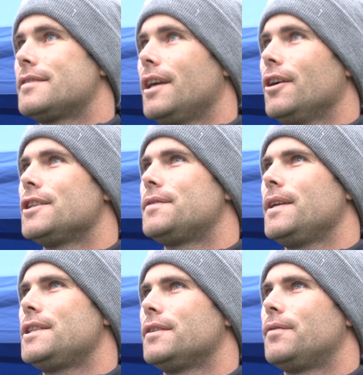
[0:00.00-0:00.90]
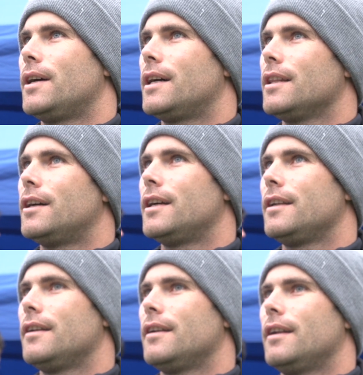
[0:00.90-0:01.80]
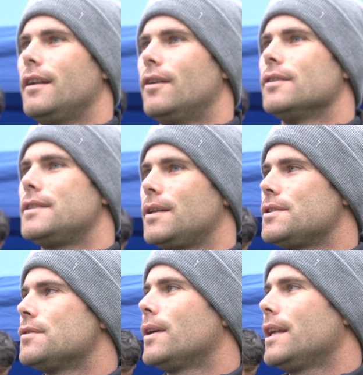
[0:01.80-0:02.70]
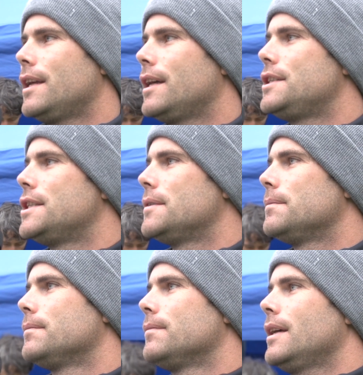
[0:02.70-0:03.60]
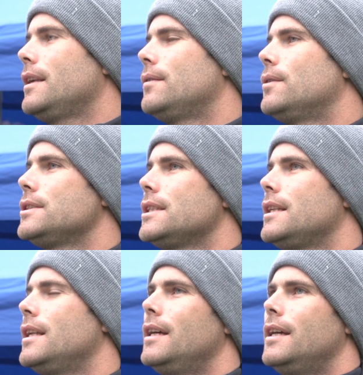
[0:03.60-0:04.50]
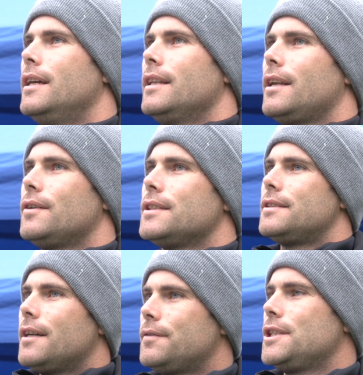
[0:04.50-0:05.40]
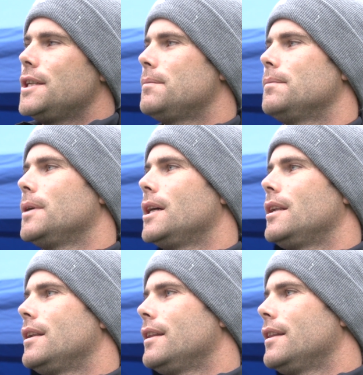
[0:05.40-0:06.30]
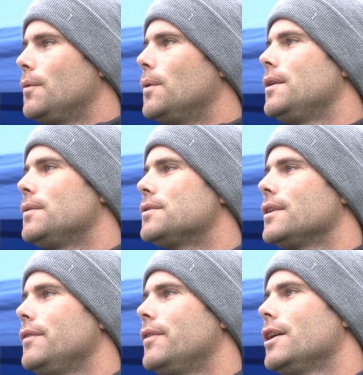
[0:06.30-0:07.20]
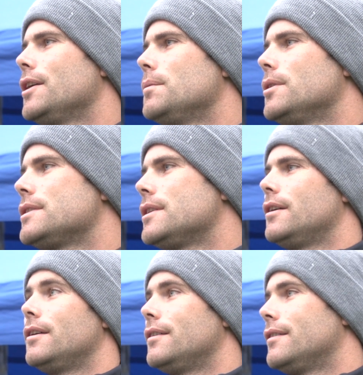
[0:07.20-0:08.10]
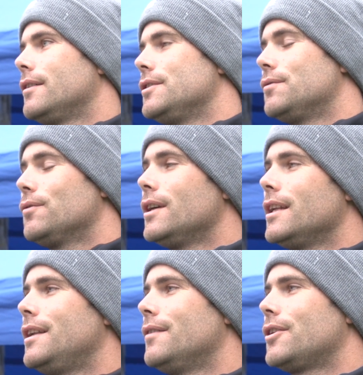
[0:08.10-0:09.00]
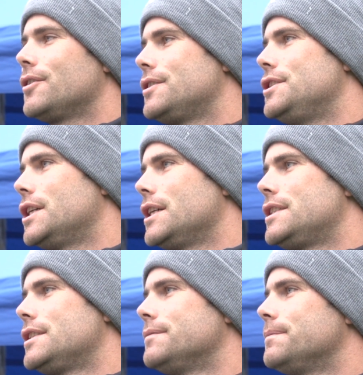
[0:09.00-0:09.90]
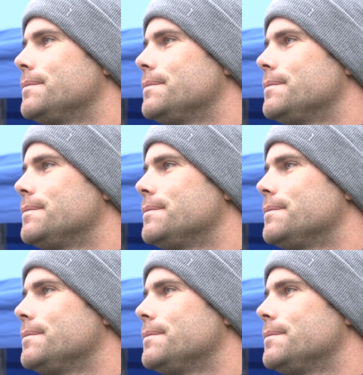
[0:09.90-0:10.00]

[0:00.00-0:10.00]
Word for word: scariest feature for Hardline, I would say, was the Renegade jump. And it wasn't that it tough jump, but the wind was really variable, so it was really difficult to judge.